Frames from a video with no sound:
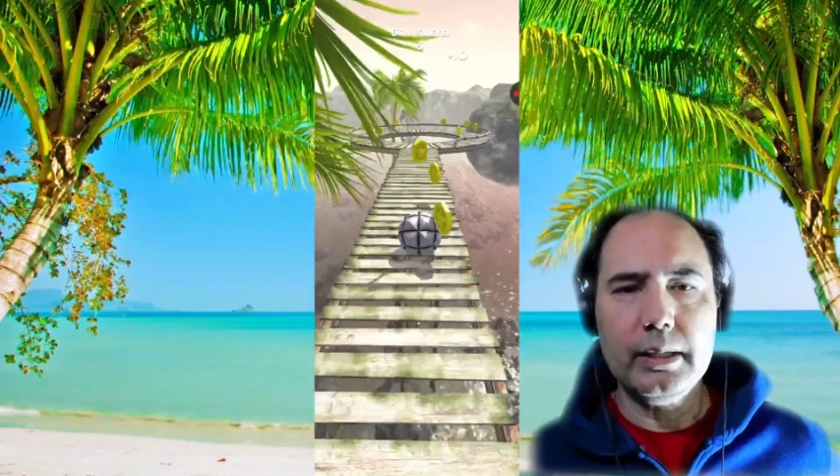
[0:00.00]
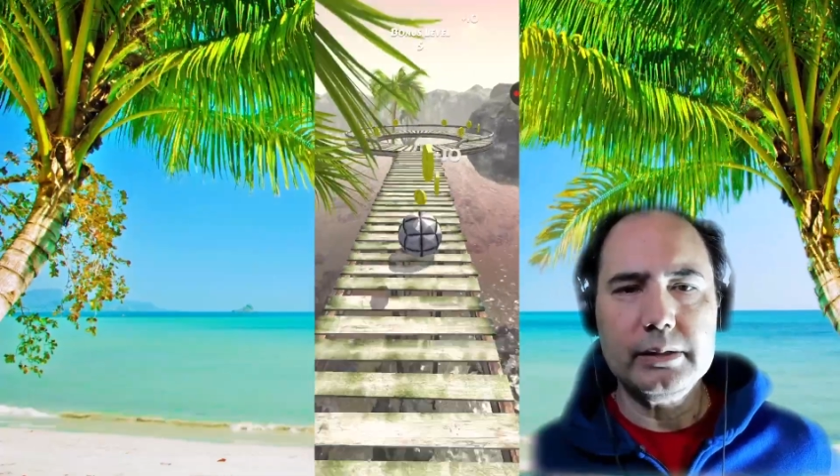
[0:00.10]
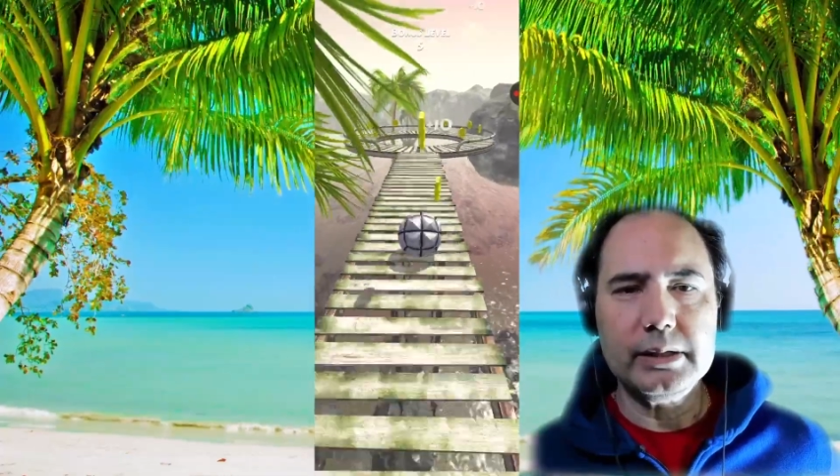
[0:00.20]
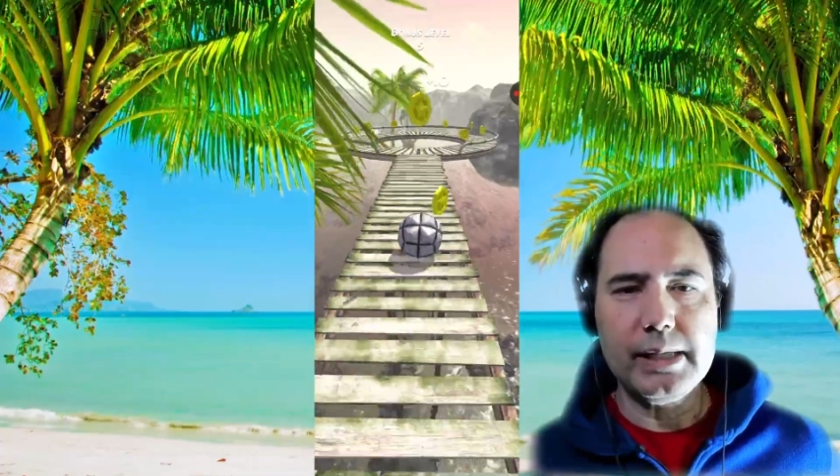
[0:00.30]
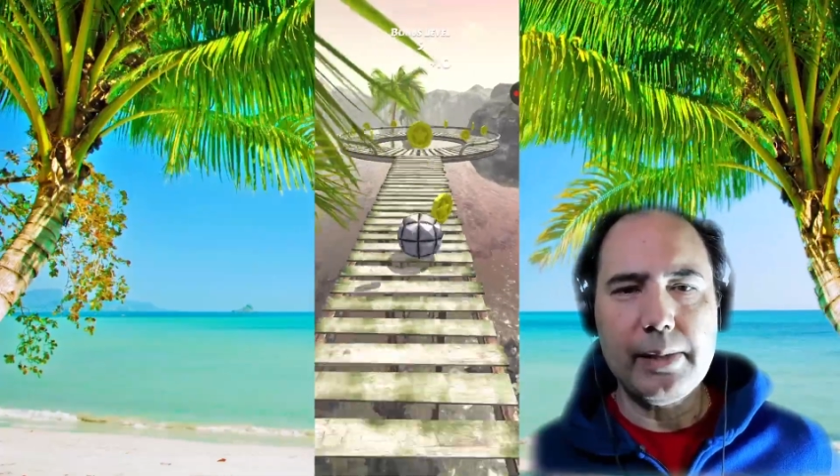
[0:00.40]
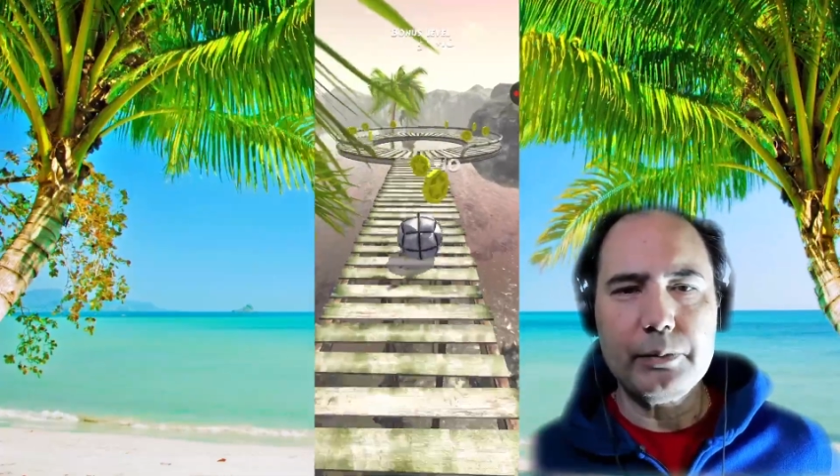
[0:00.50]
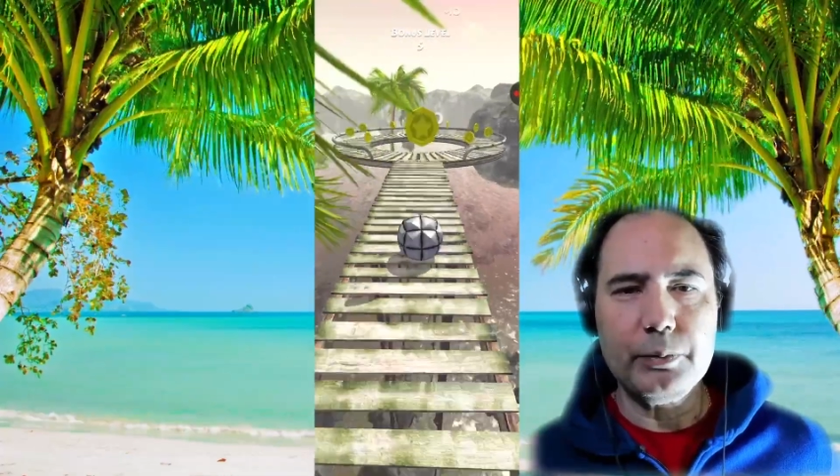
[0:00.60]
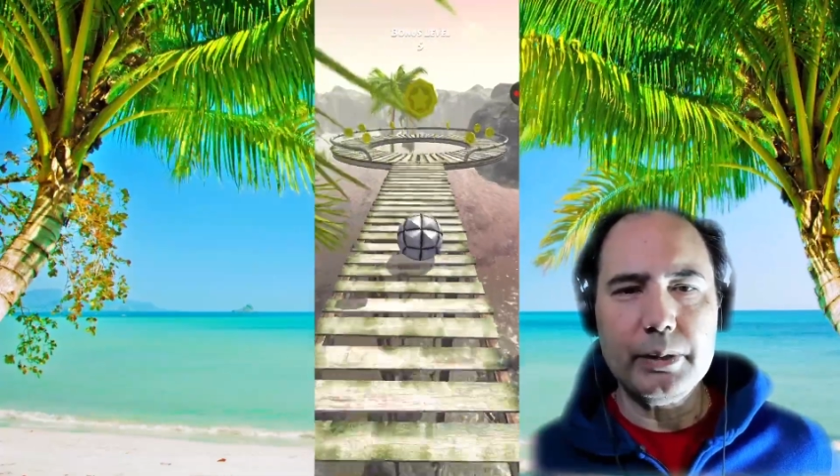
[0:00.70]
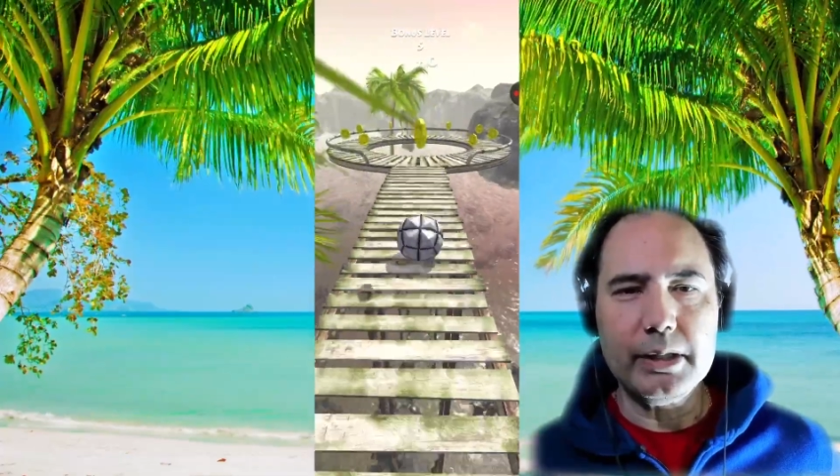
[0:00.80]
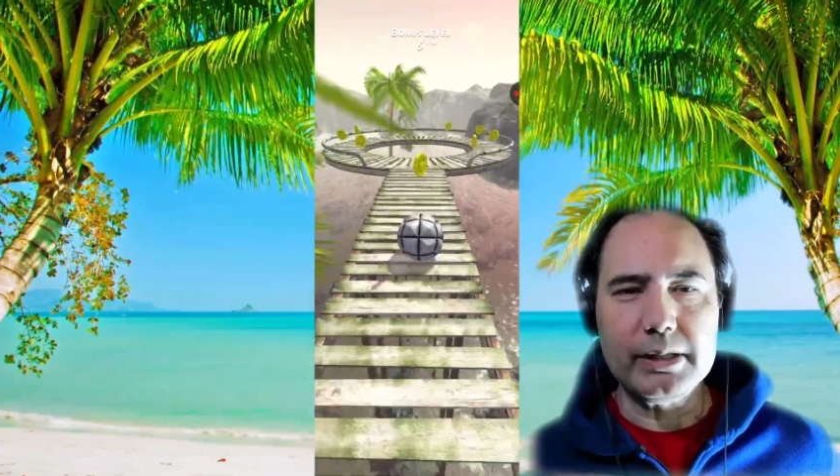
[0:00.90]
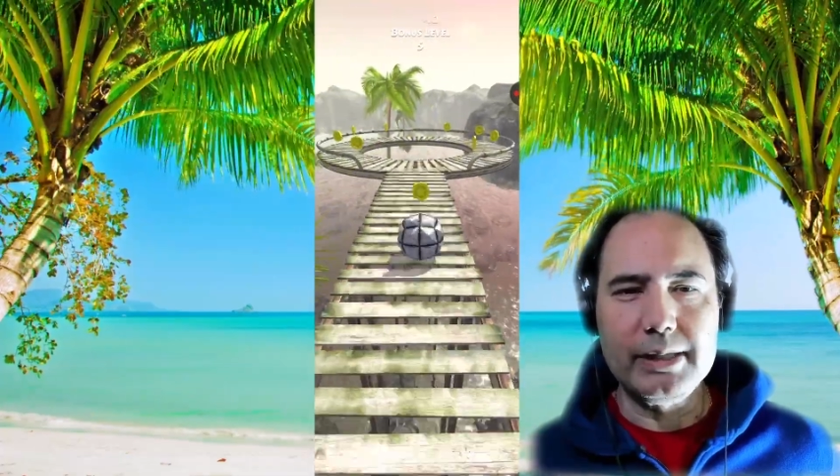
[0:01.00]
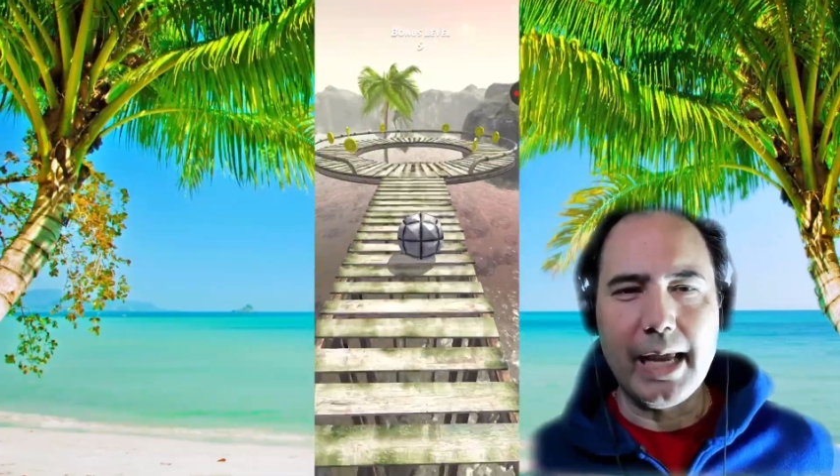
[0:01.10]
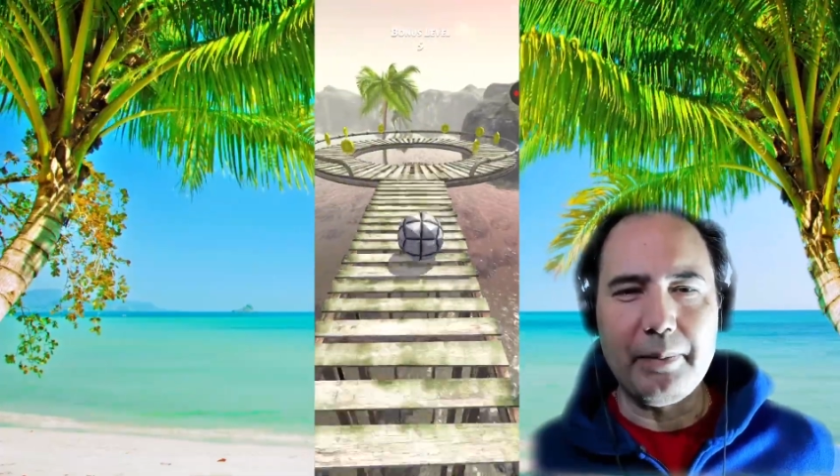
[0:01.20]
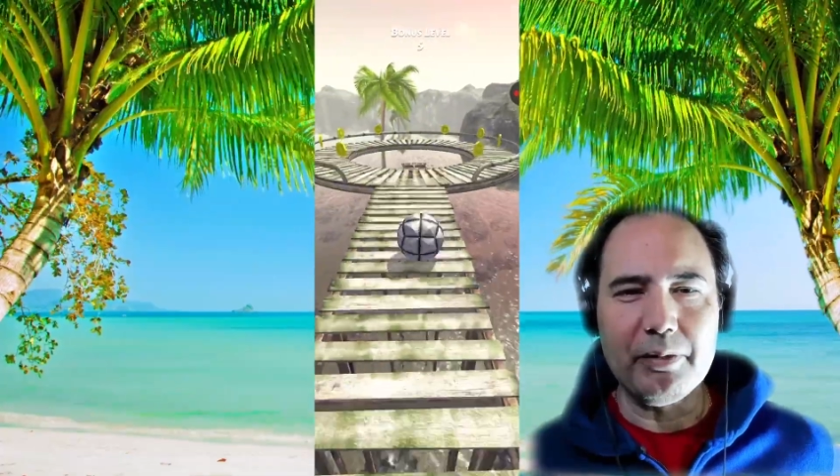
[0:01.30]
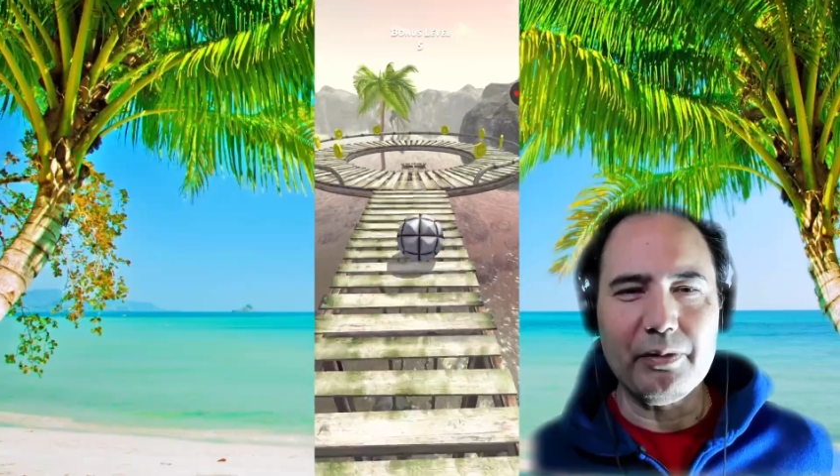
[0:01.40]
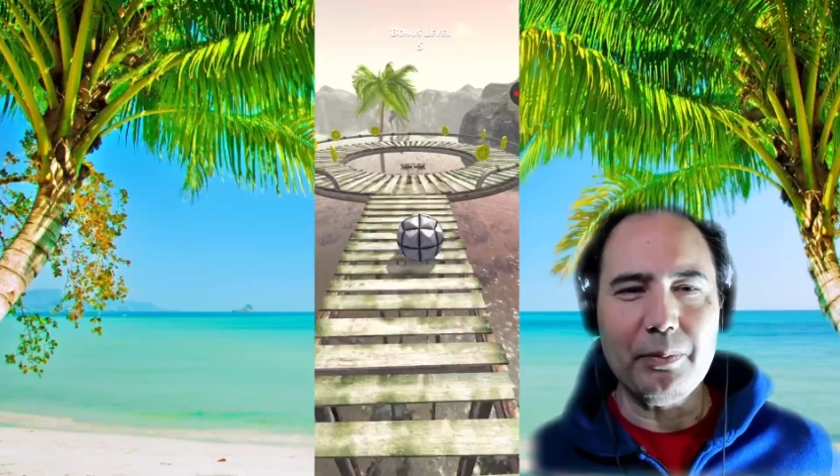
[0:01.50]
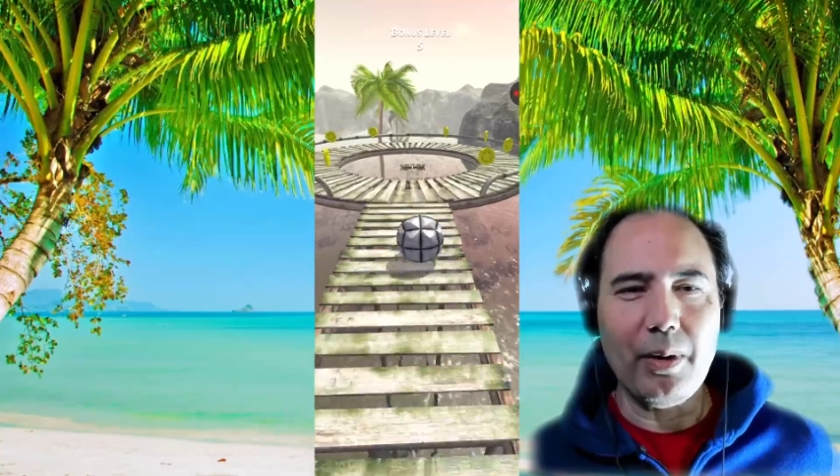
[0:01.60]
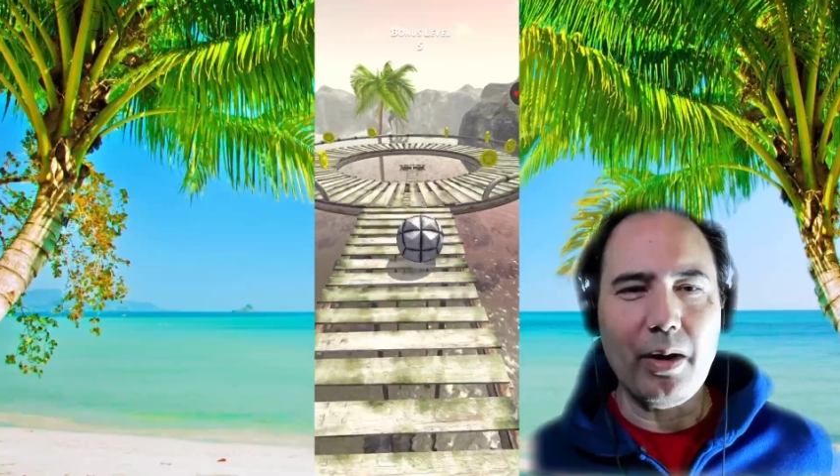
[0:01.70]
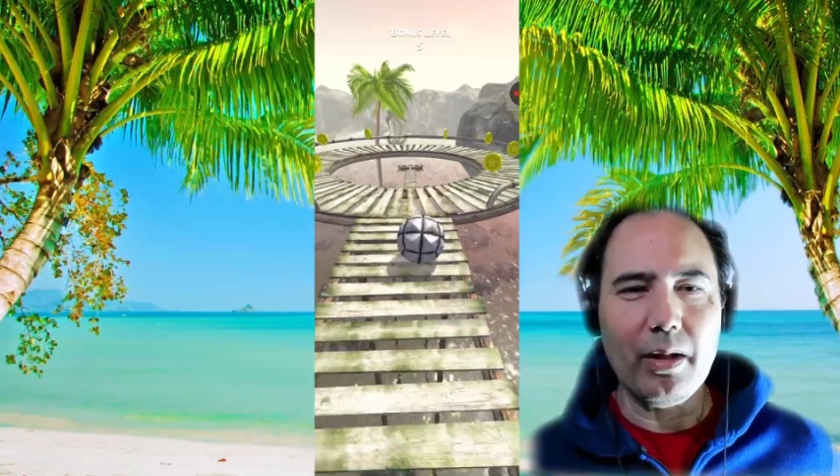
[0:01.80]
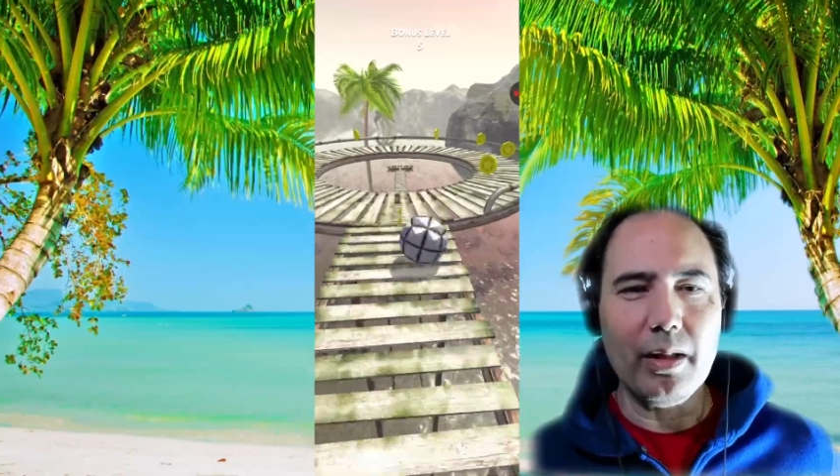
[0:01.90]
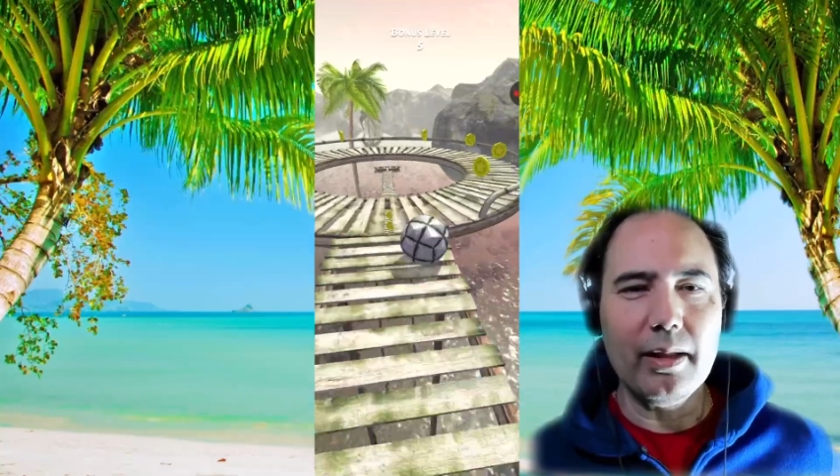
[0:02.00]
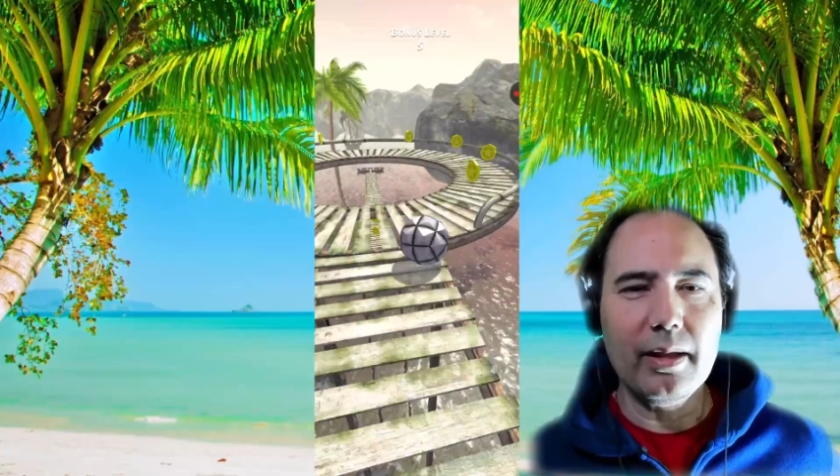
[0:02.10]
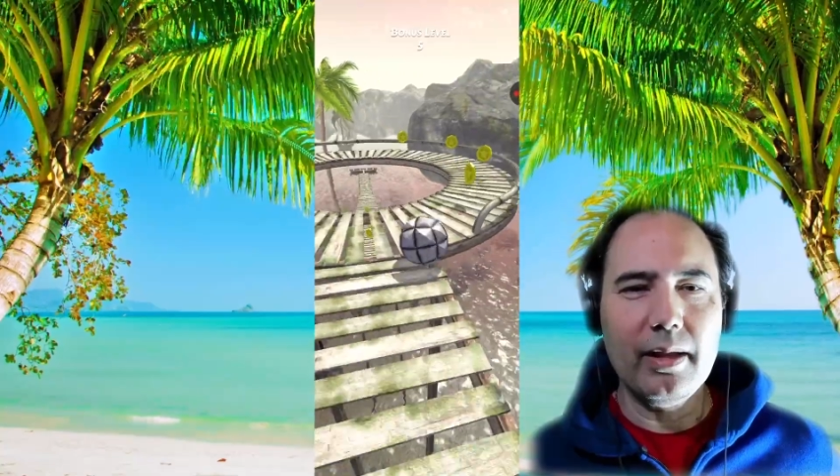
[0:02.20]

just happen to be the shape of a ball.